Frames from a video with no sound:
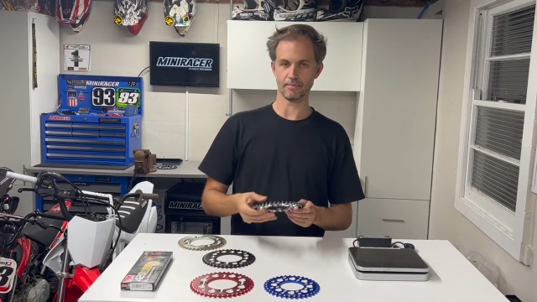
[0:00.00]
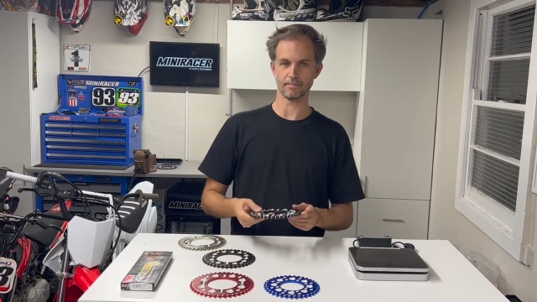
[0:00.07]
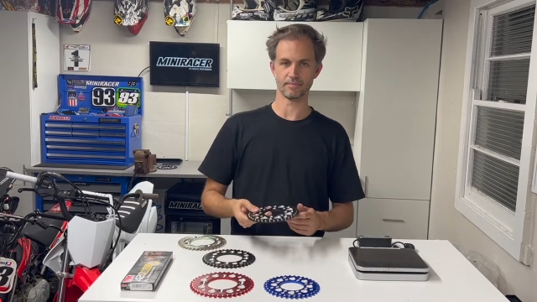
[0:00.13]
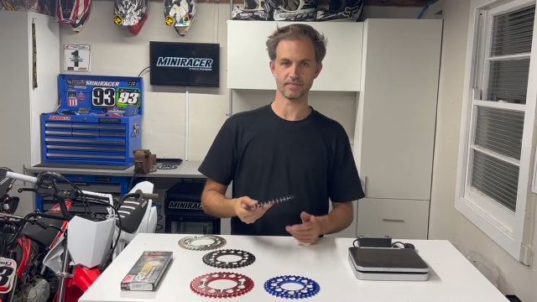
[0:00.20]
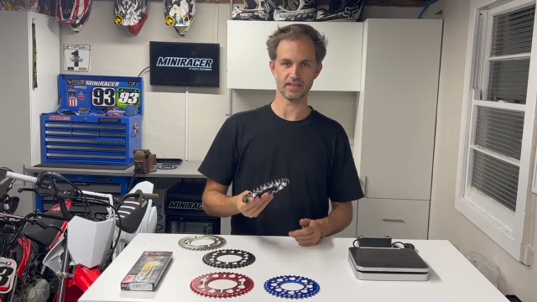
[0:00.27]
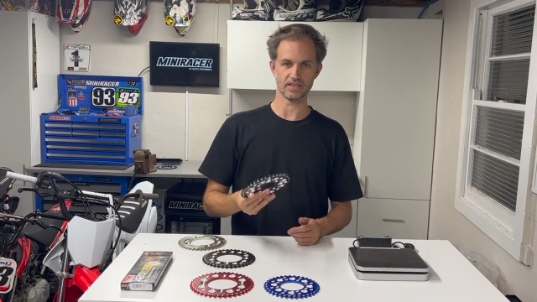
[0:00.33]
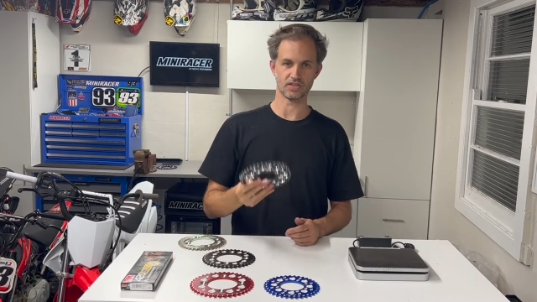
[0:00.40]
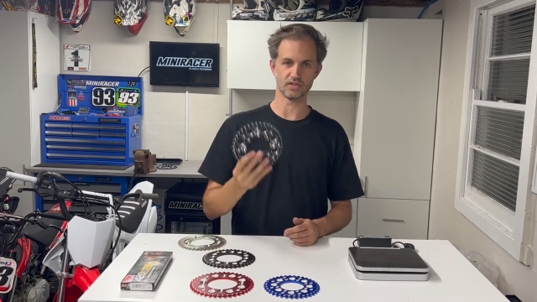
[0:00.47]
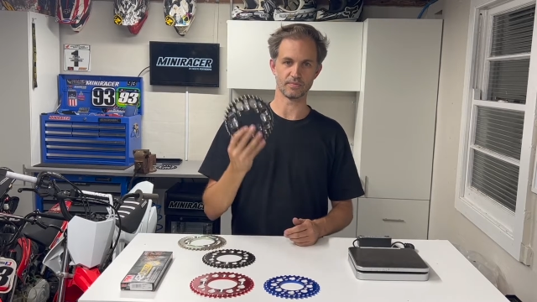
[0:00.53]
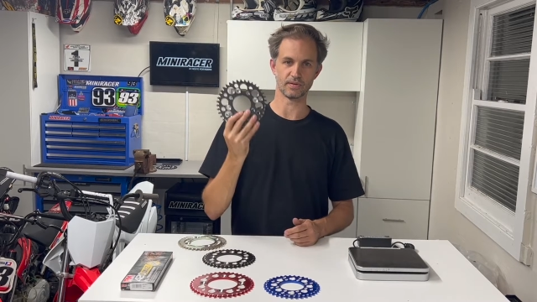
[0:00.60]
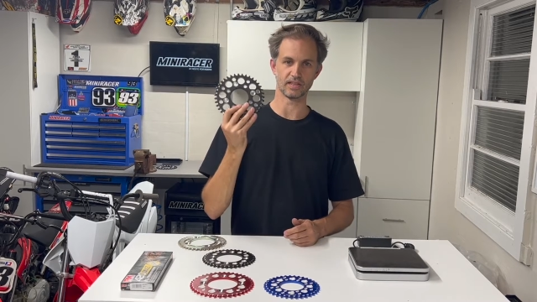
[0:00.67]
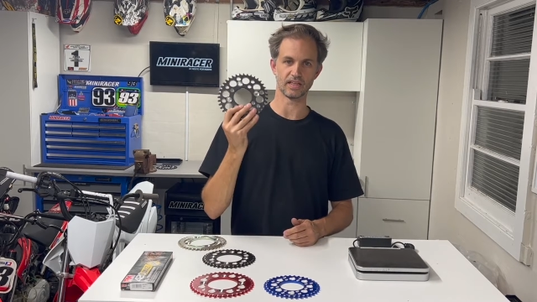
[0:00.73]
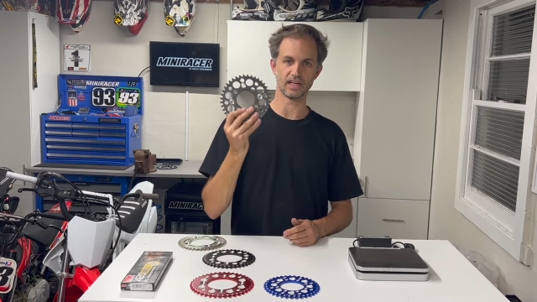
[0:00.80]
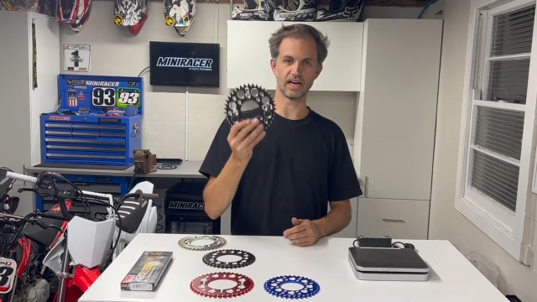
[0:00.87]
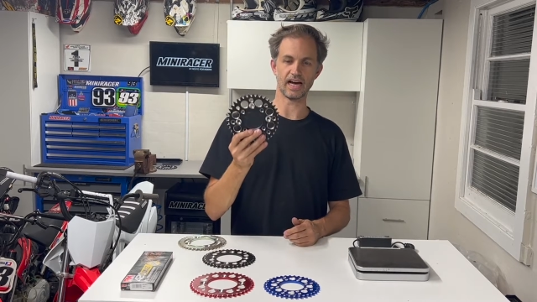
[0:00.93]
They're super
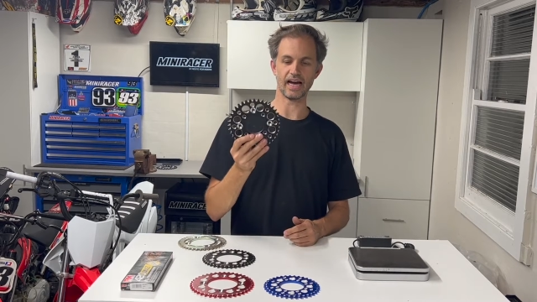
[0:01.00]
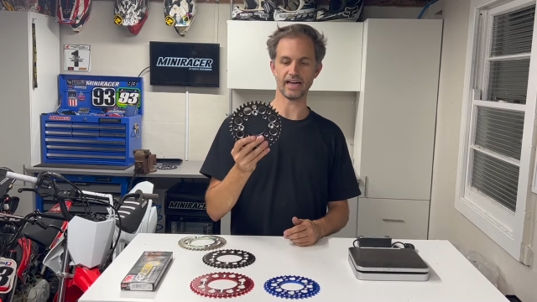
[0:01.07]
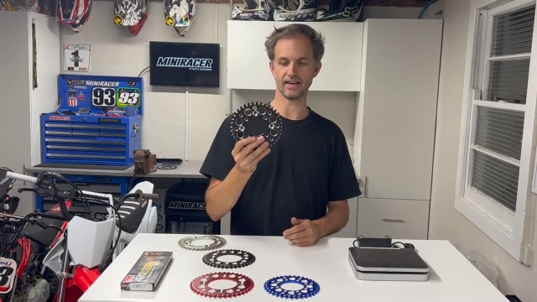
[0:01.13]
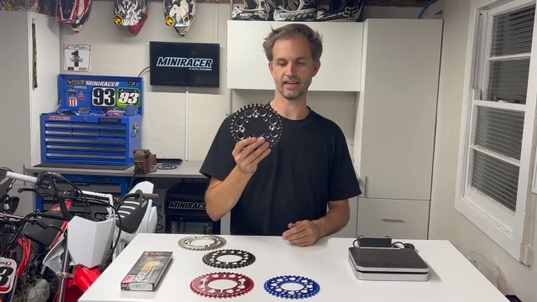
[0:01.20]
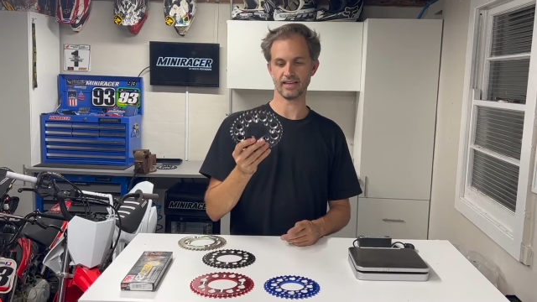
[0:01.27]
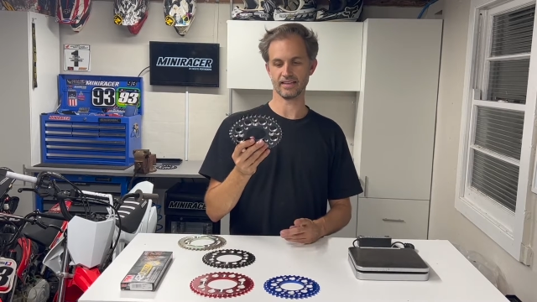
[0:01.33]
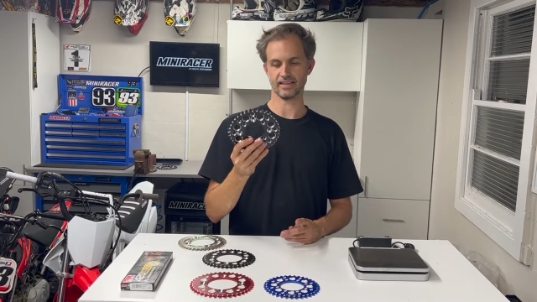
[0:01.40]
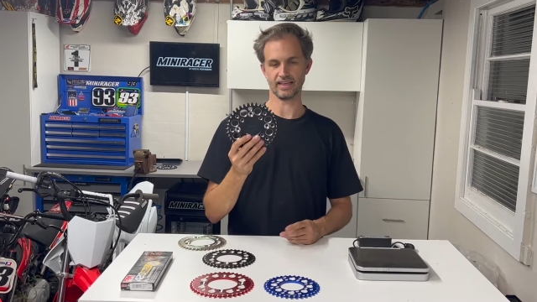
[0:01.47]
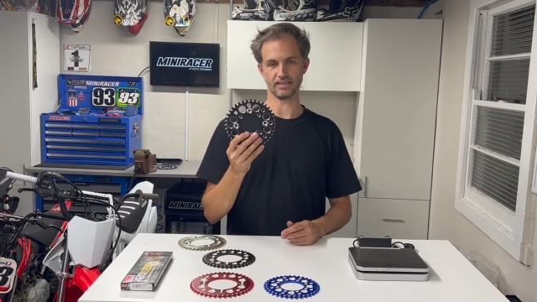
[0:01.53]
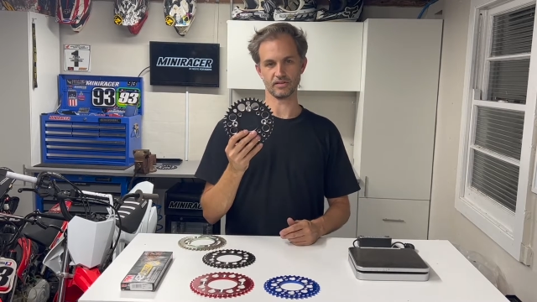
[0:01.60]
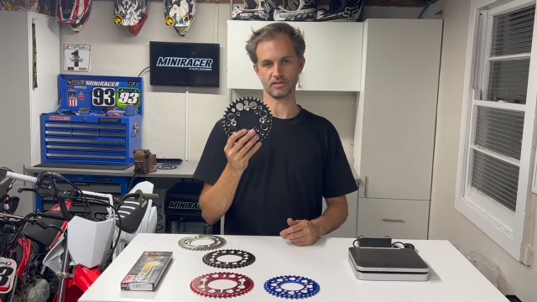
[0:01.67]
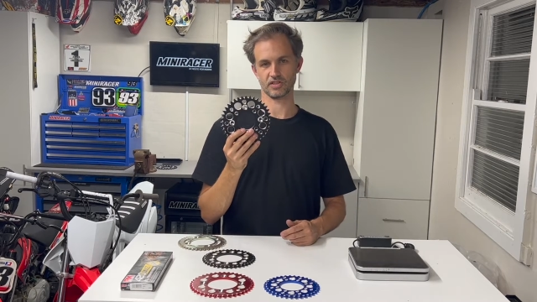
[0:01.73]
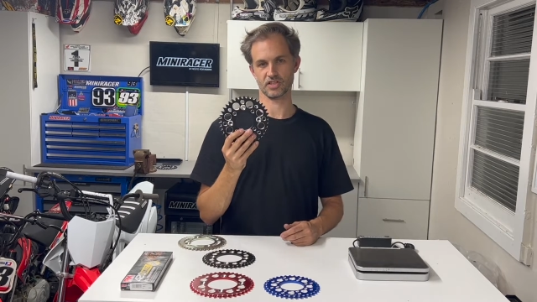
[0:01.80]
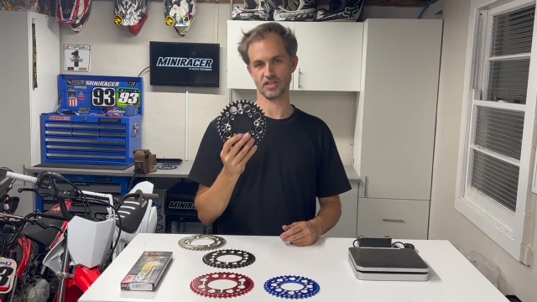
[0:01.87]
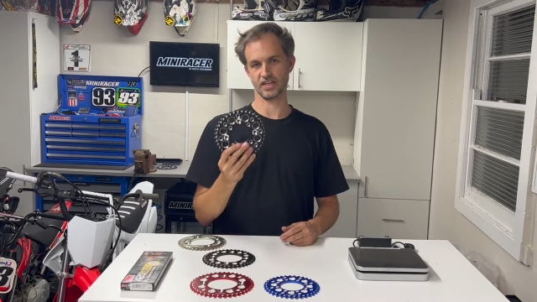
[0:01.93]
light, they look
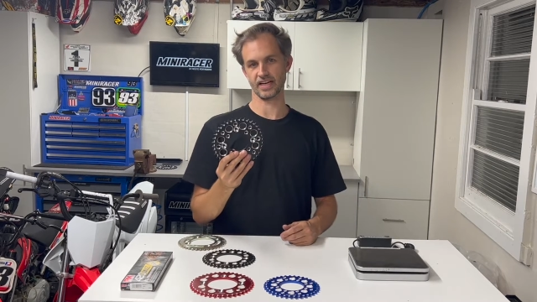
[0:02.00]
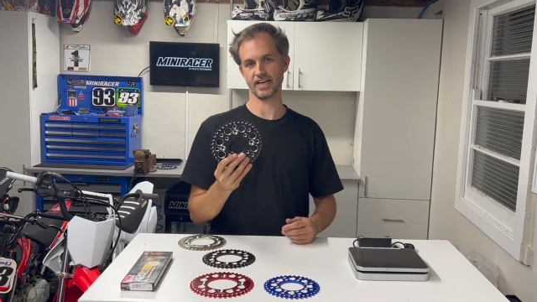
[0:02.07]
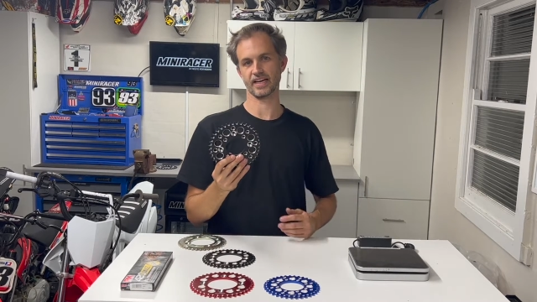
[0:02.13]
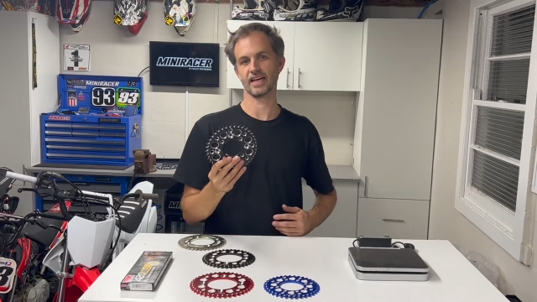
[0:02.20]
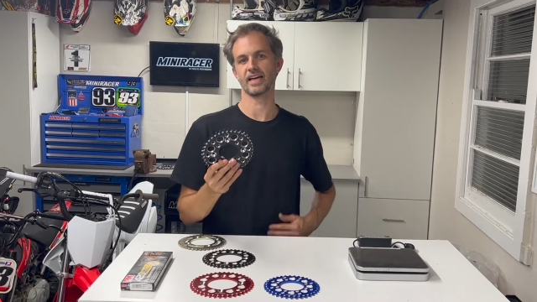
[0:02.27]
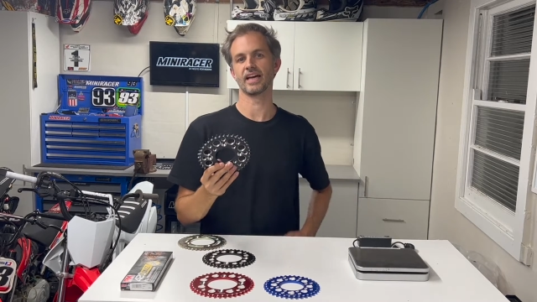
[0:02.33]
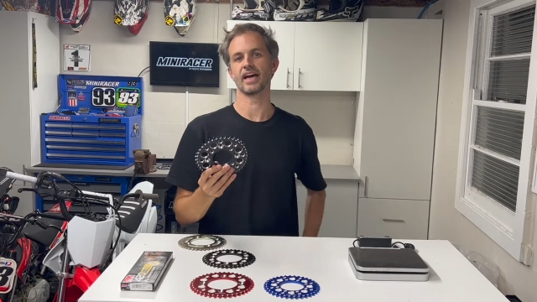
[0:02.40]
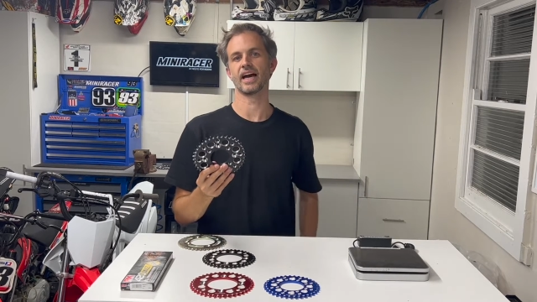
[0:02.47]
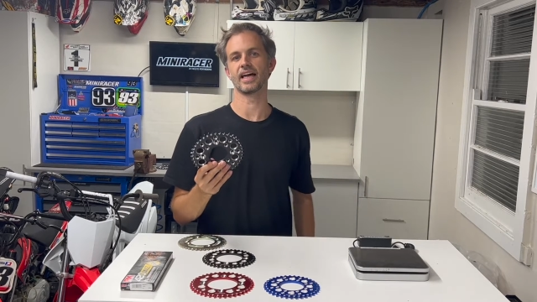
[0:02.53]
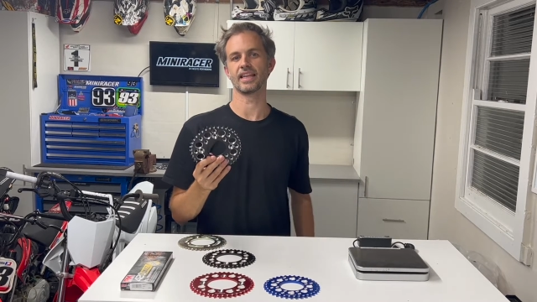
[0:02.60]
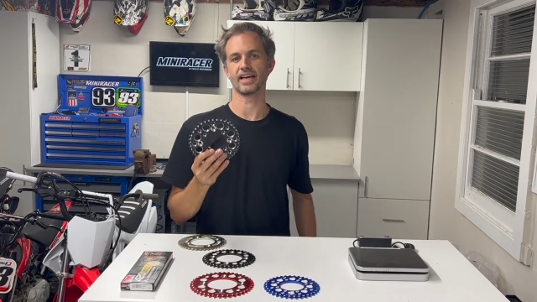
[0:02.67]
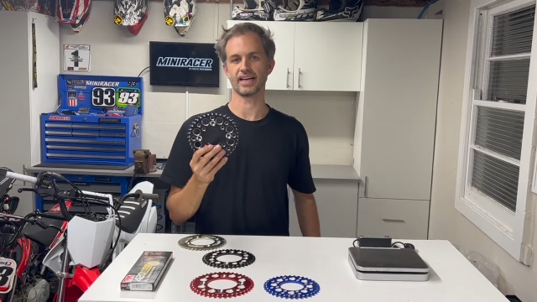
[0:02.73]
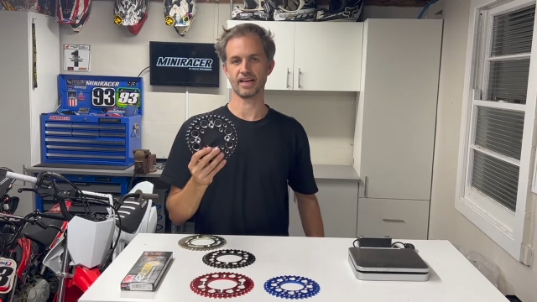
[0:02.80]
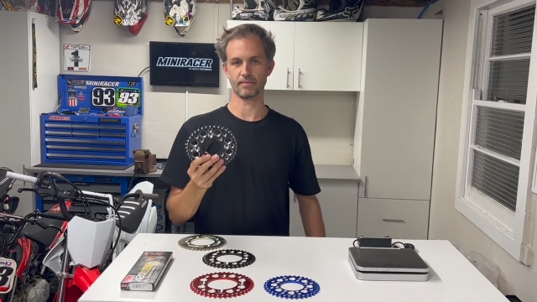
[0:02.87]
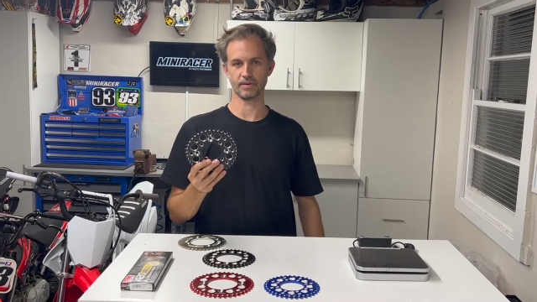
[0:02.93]
trick, and they
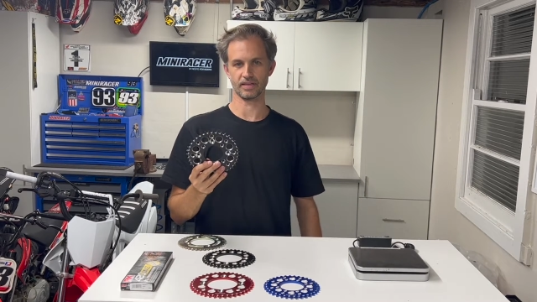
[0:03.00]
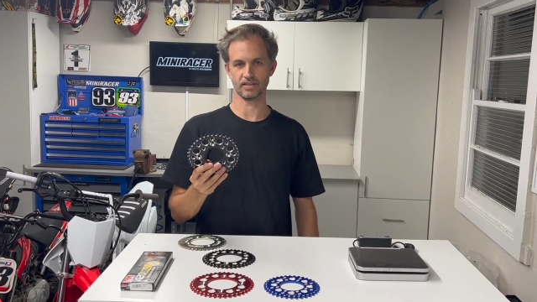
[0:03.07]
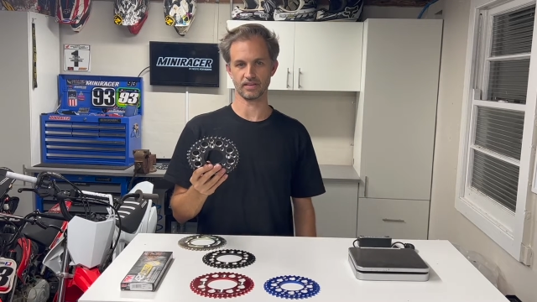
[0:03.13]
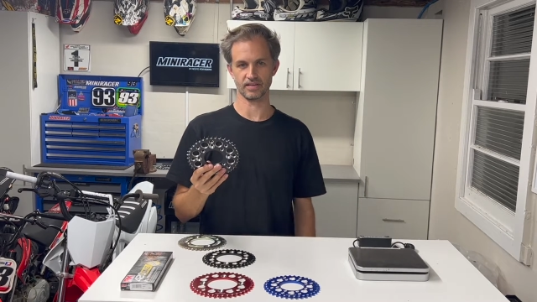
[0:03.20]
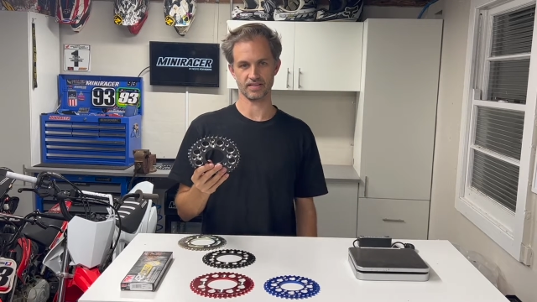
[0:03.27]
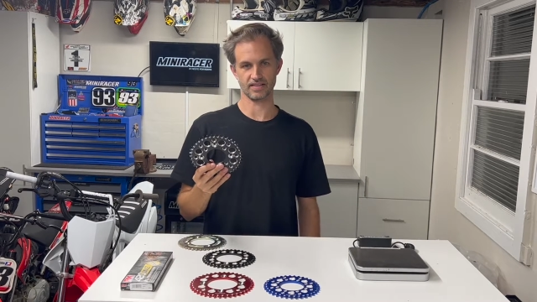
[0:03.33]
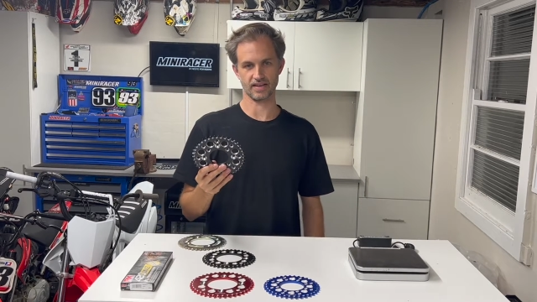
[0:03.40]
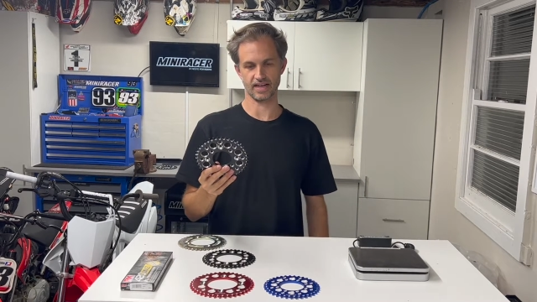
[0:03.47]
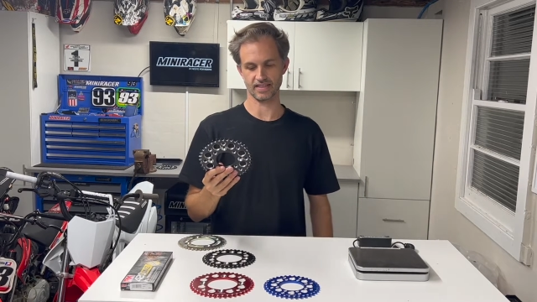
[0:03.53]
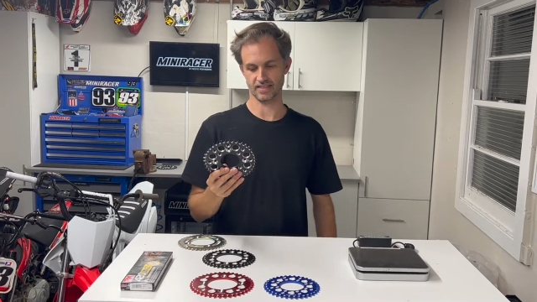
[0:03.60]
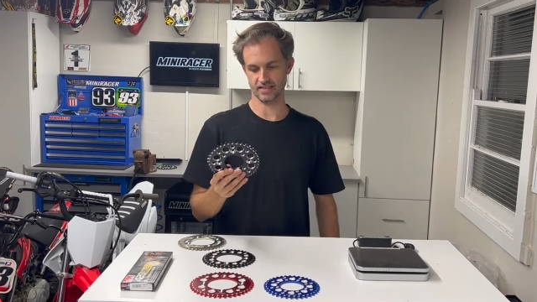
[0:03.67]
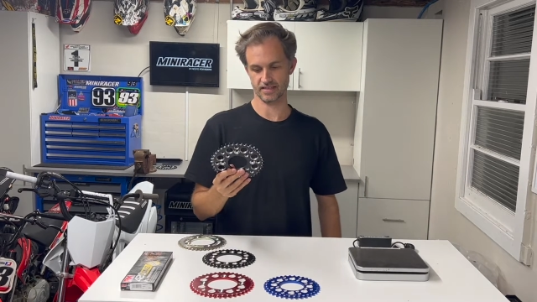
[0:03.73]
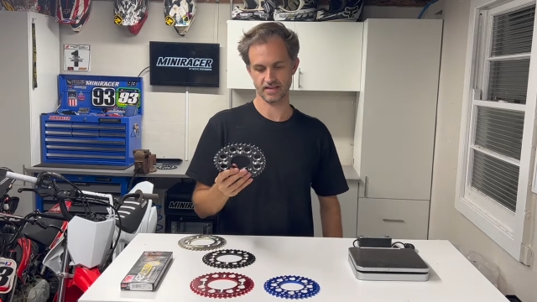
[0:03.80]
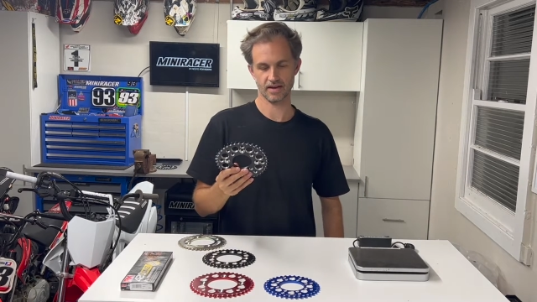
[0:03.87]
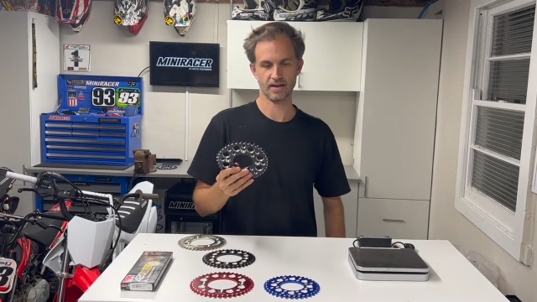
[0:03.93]
come in a lot of sizes.